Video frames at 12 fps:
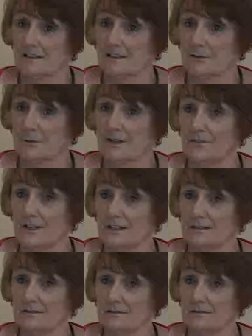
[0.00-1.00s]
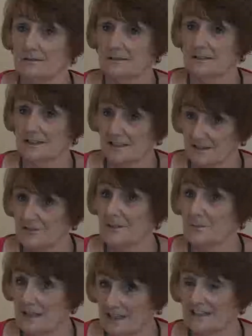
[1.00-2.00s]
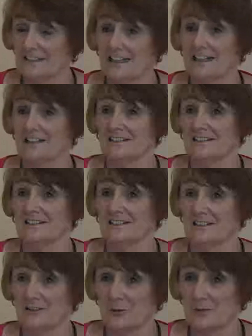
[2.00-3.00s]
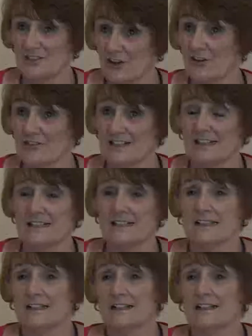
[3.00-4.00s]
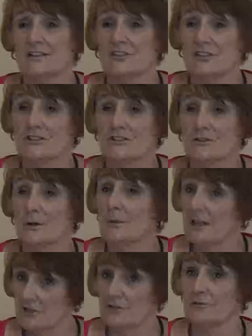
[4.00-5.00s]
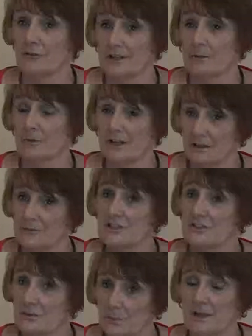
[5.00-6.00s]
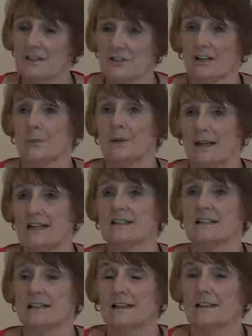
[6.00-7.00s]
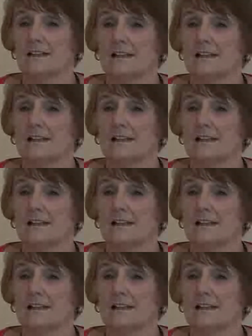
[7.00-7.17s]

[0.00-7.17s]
who lived in, still lives in Mill End Lane, who was an artist, to do a picture for him. We commissioned a picture, a painting